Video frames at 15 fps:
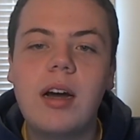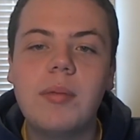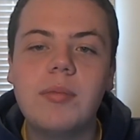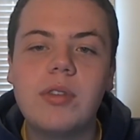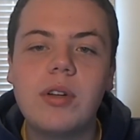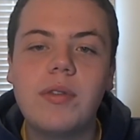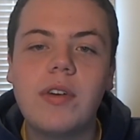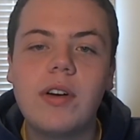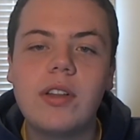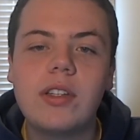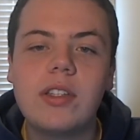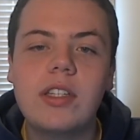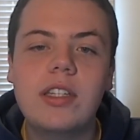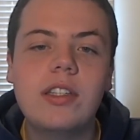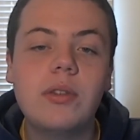so far
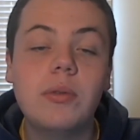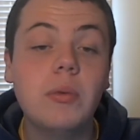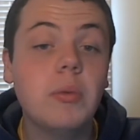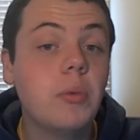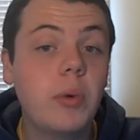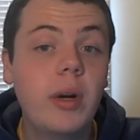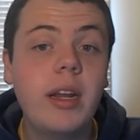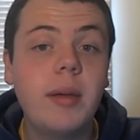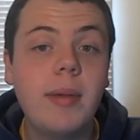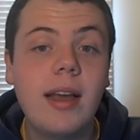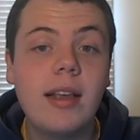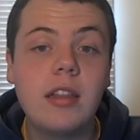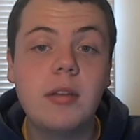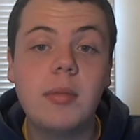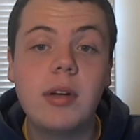this season winning
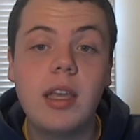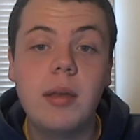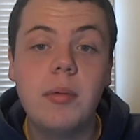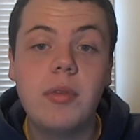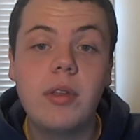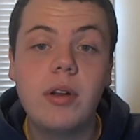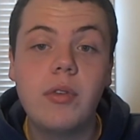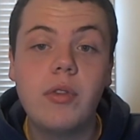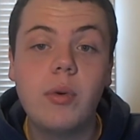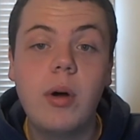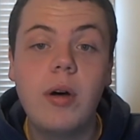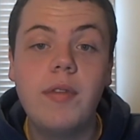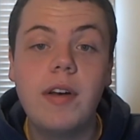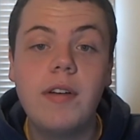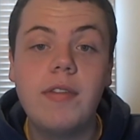basketball games, you know,
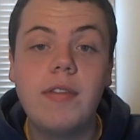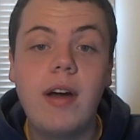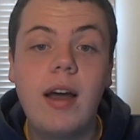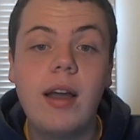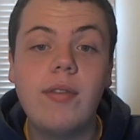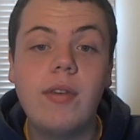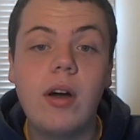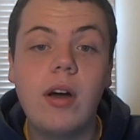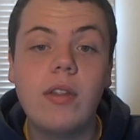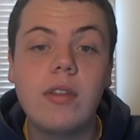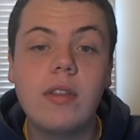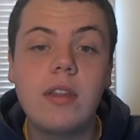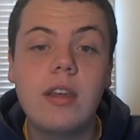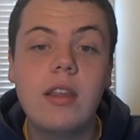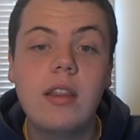12-5 on
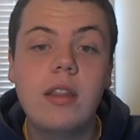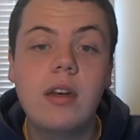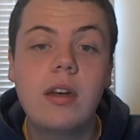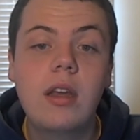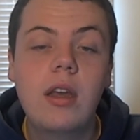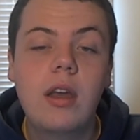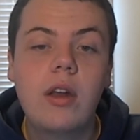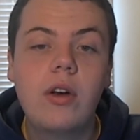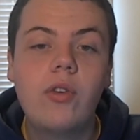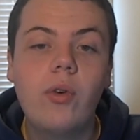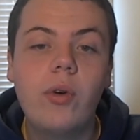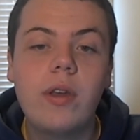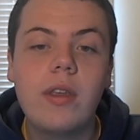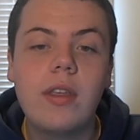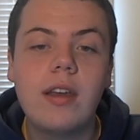the season,
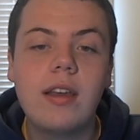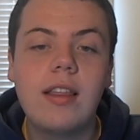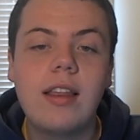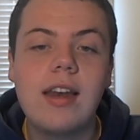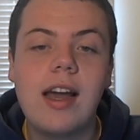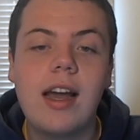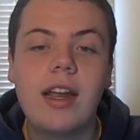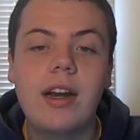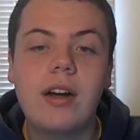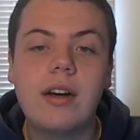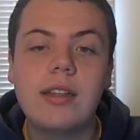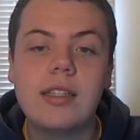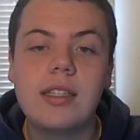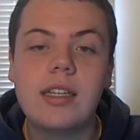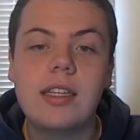Troy 6-9
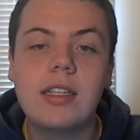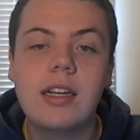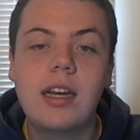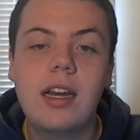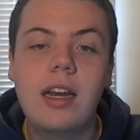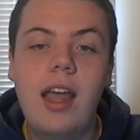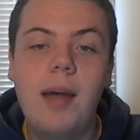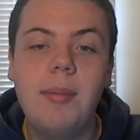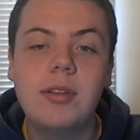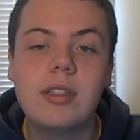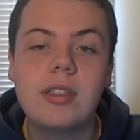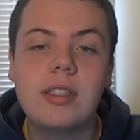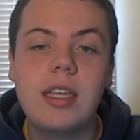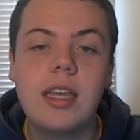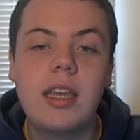on the season, and
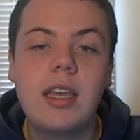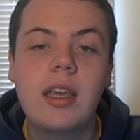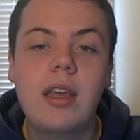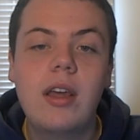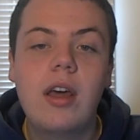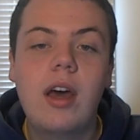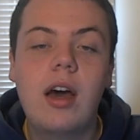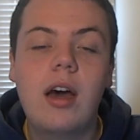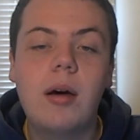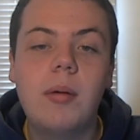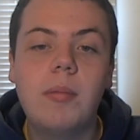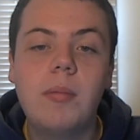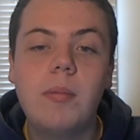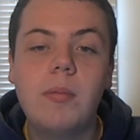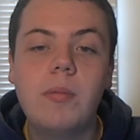Appalachian State
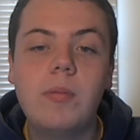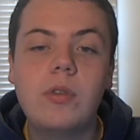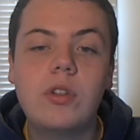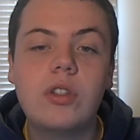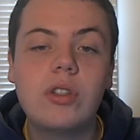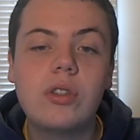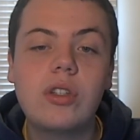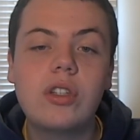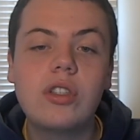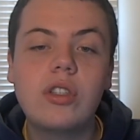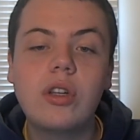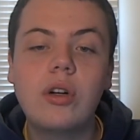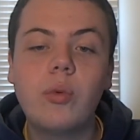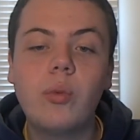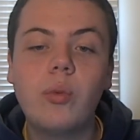just
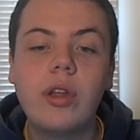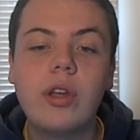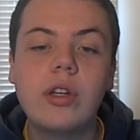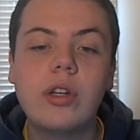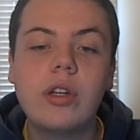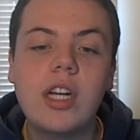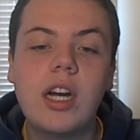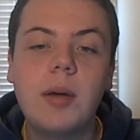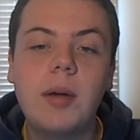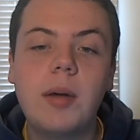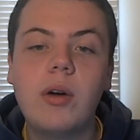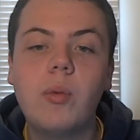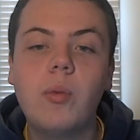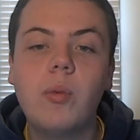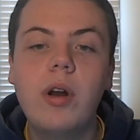done a really good job. You
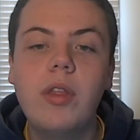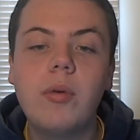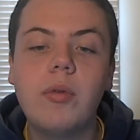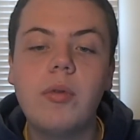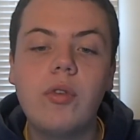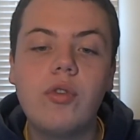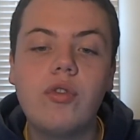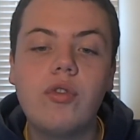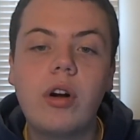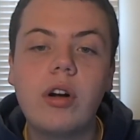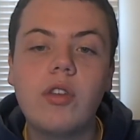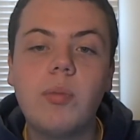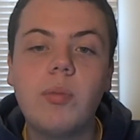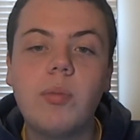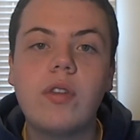know, one of their
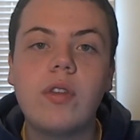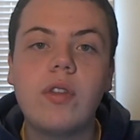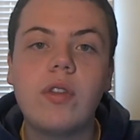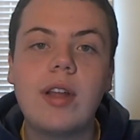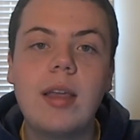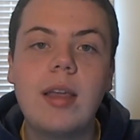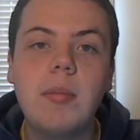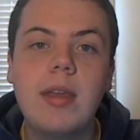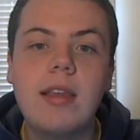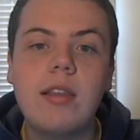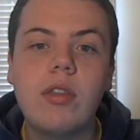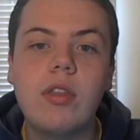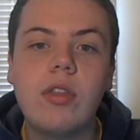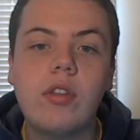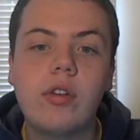strongest parts of their game
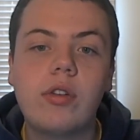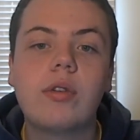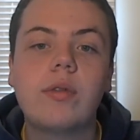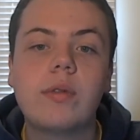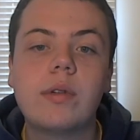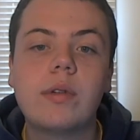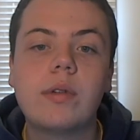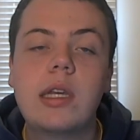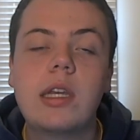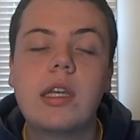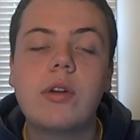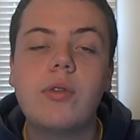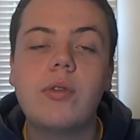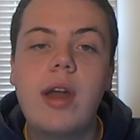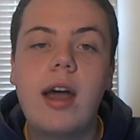is turnovers, you
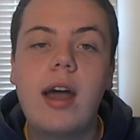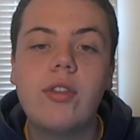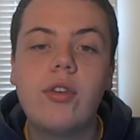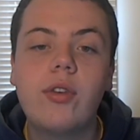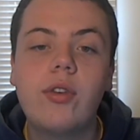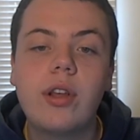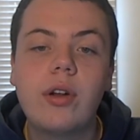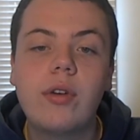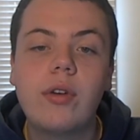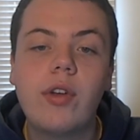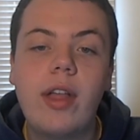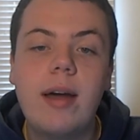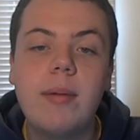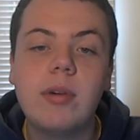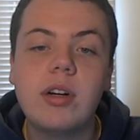know, not turning it over
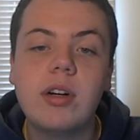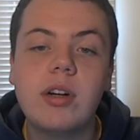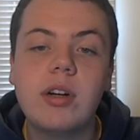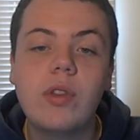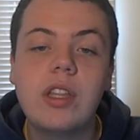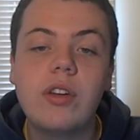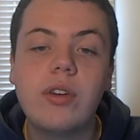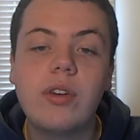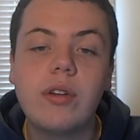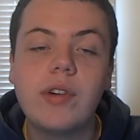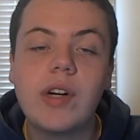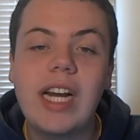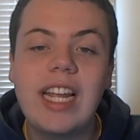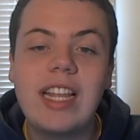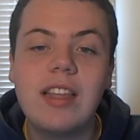that much, only turning
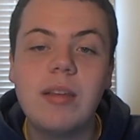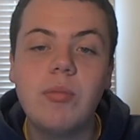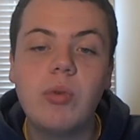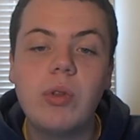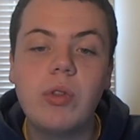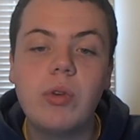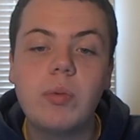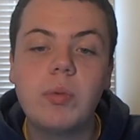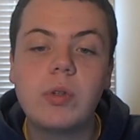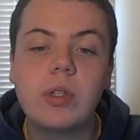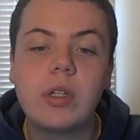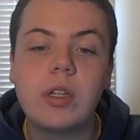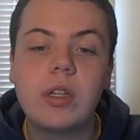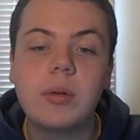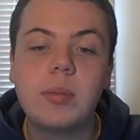over
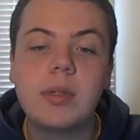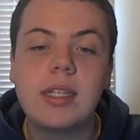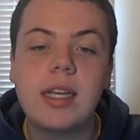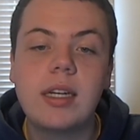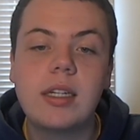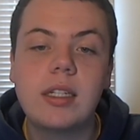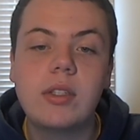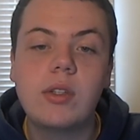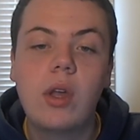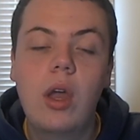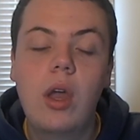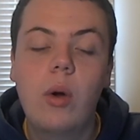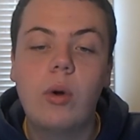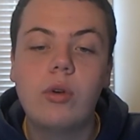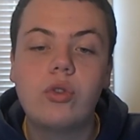19.2% of their possessions,
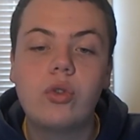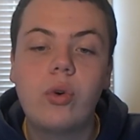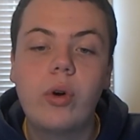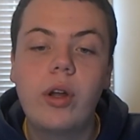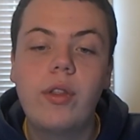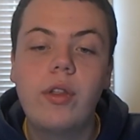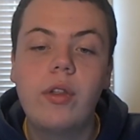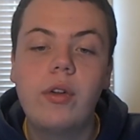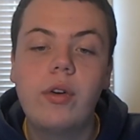while Troy, on the other